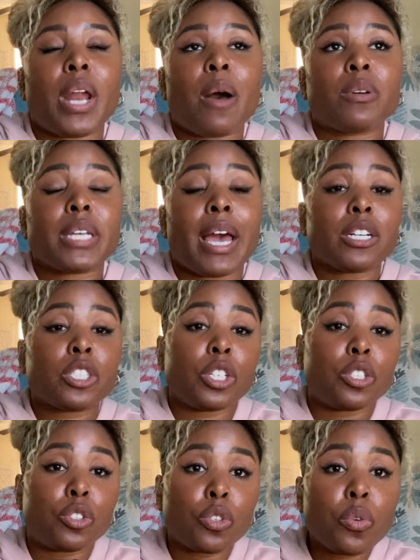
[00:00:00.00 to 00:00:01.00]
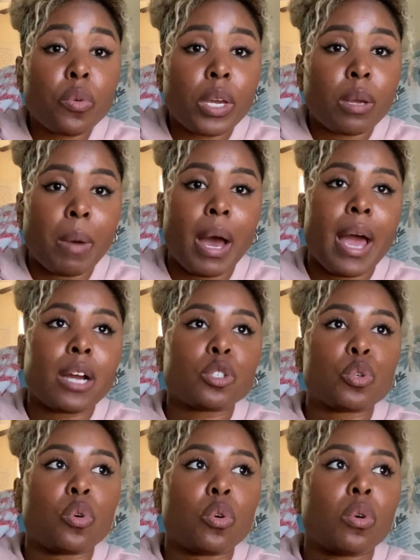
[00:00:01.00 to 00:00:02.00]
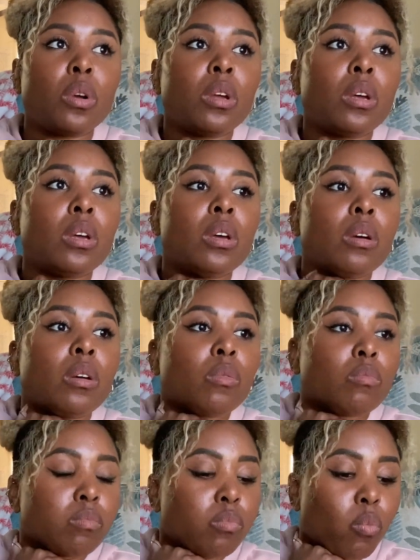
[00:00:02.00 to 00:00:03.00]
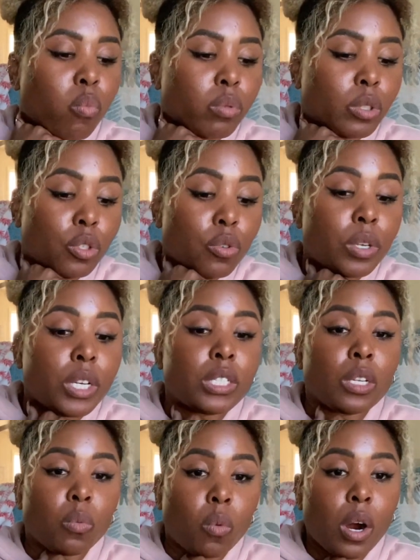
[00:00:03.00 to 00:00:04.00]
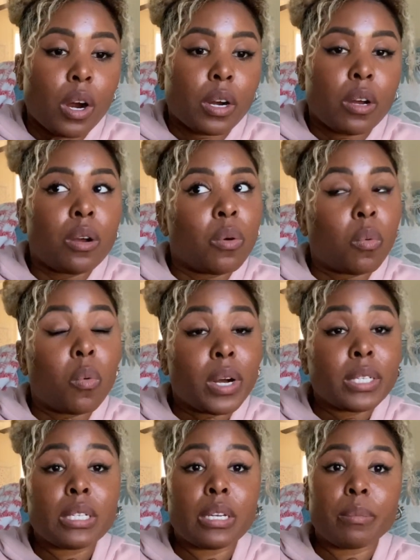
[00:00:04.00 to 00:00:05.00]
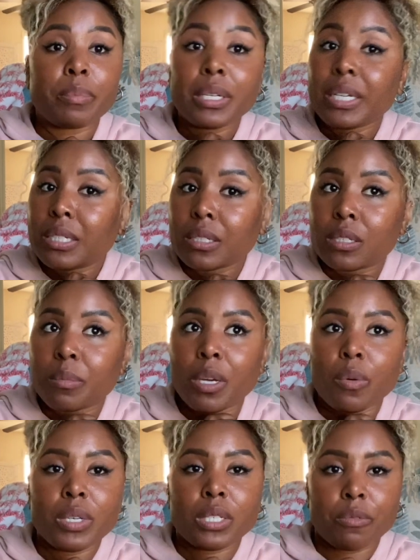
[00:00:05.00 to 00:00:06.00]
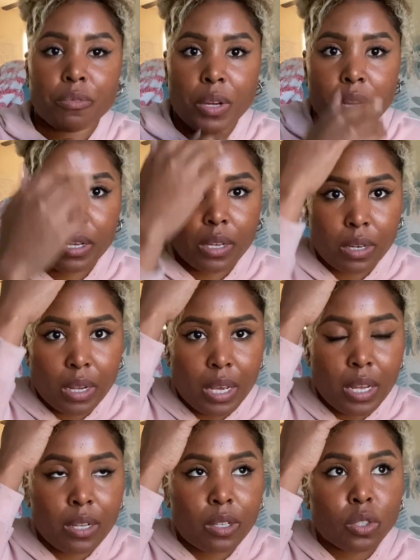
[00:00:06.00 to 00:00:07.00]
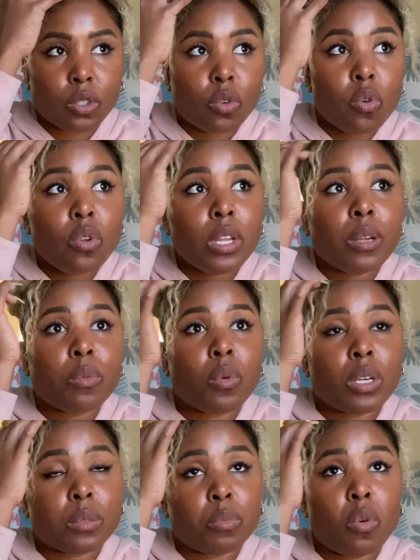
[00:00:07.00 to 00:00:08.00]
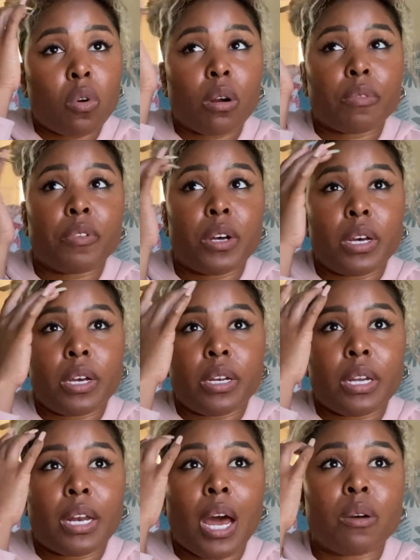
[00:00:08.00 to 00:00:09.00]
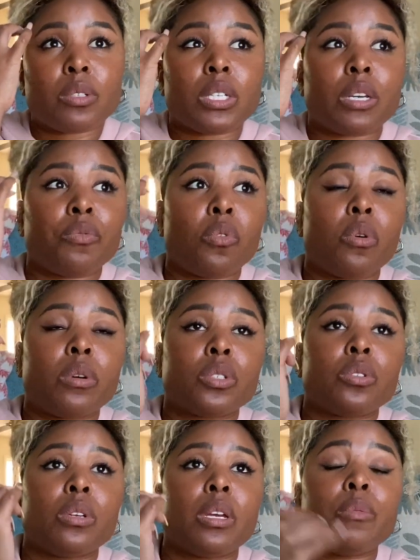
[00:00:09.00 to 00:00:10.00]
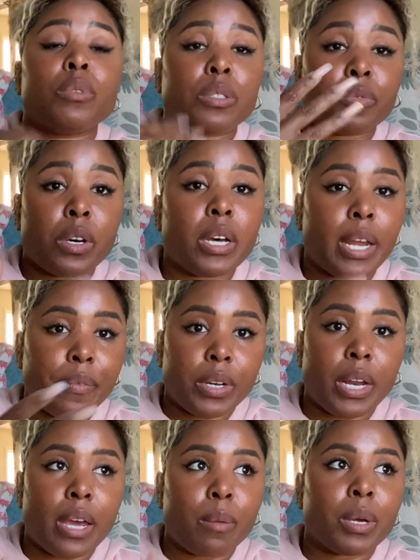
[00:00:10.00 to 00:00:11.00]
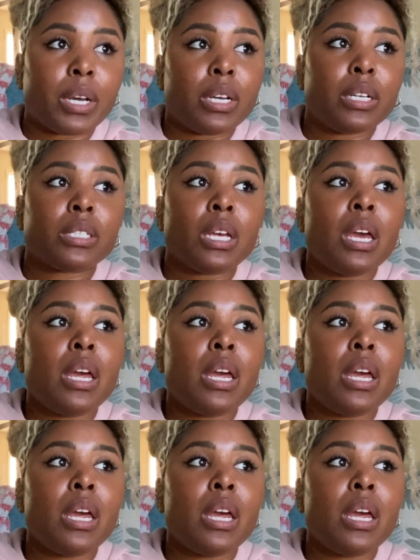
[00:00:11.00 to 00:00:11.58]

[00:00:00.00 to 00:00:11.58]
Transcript: I was actually doing, my actual duties and work wasn't pleasing to me. It wasn't fun. And the schooling was more fun and I was looking forward to it was fun every day because